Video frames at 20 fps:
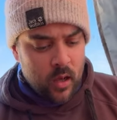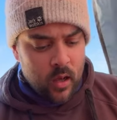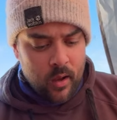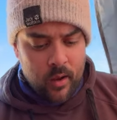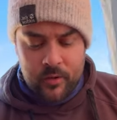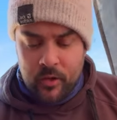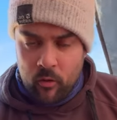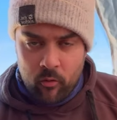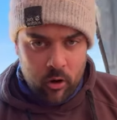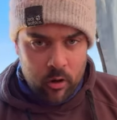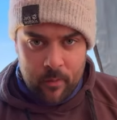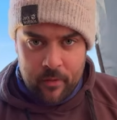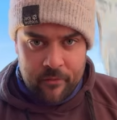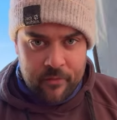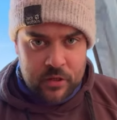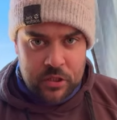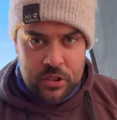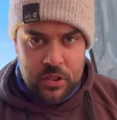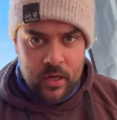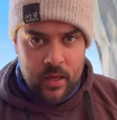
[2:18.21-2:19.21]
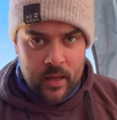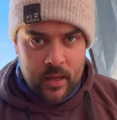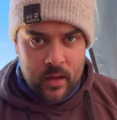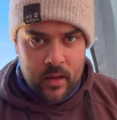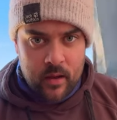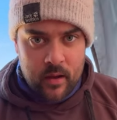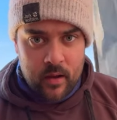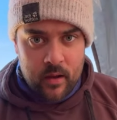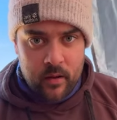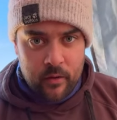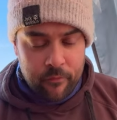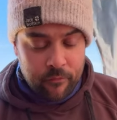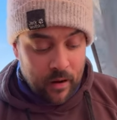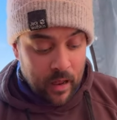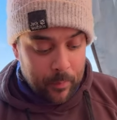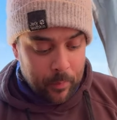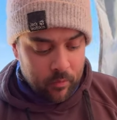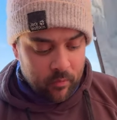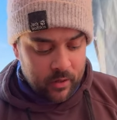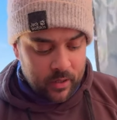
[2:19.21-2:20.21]
I don't want to be fishing a
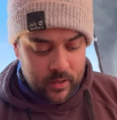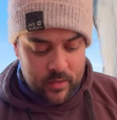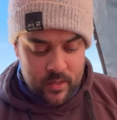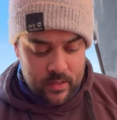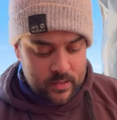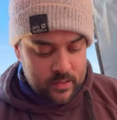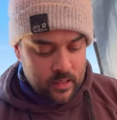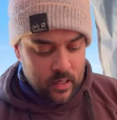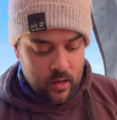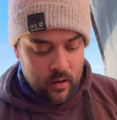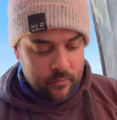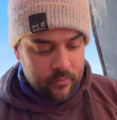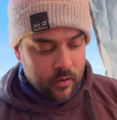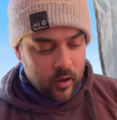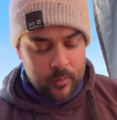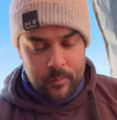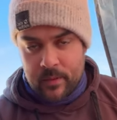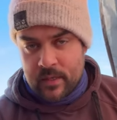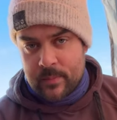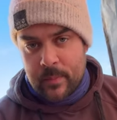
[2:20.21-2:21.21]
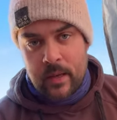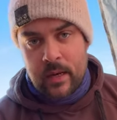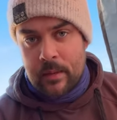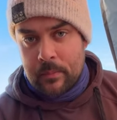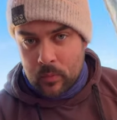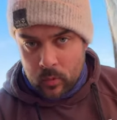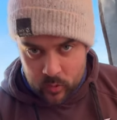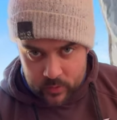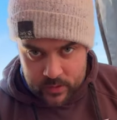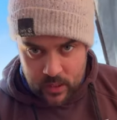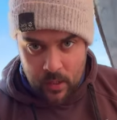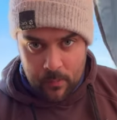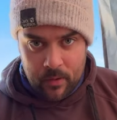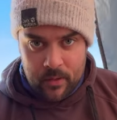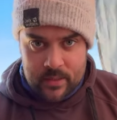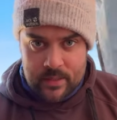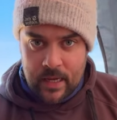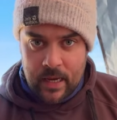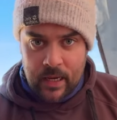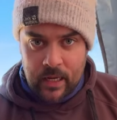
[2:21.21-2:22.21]
flapper rig in this surf. I'd be spending more time
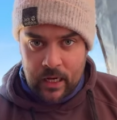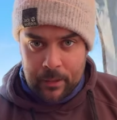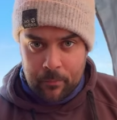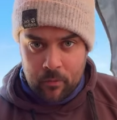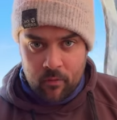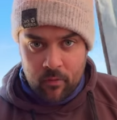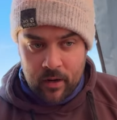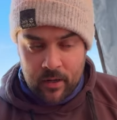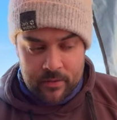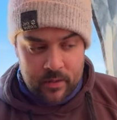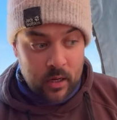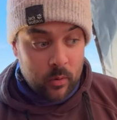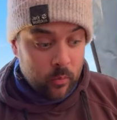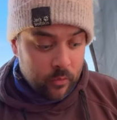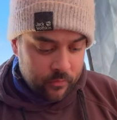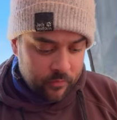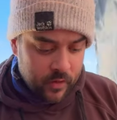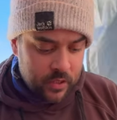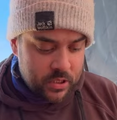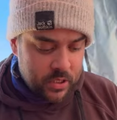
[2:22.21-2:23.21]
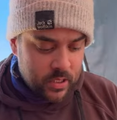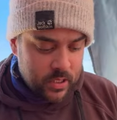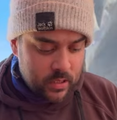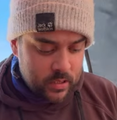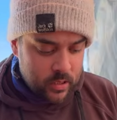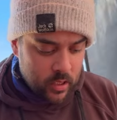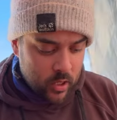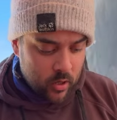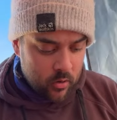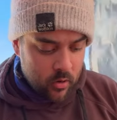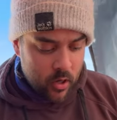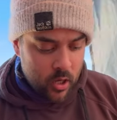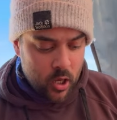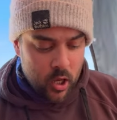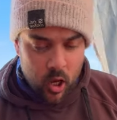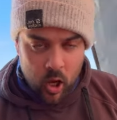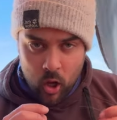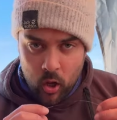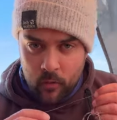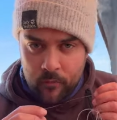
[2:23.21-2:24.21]
untangling my rig than I would fishing, so
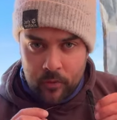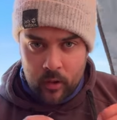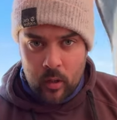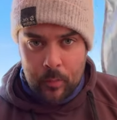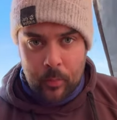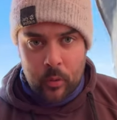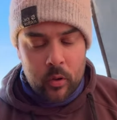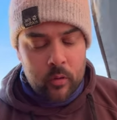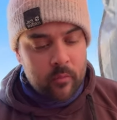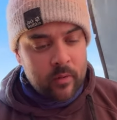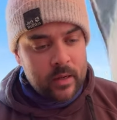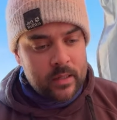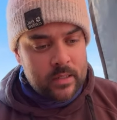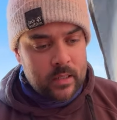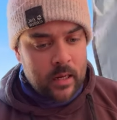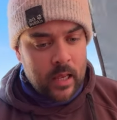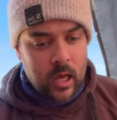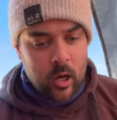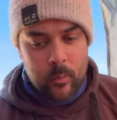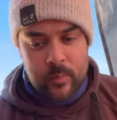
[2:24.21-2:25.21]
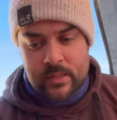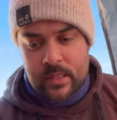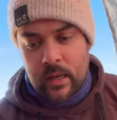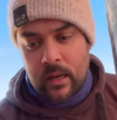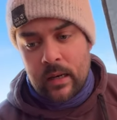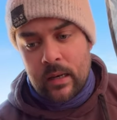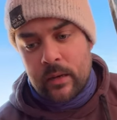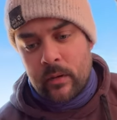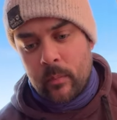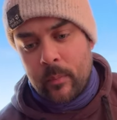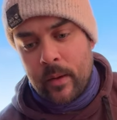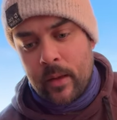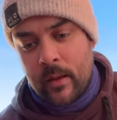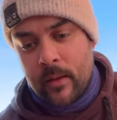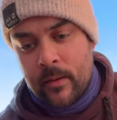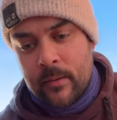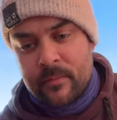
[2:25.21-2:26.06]
hopefully a boom rig's going to help us out a little bit.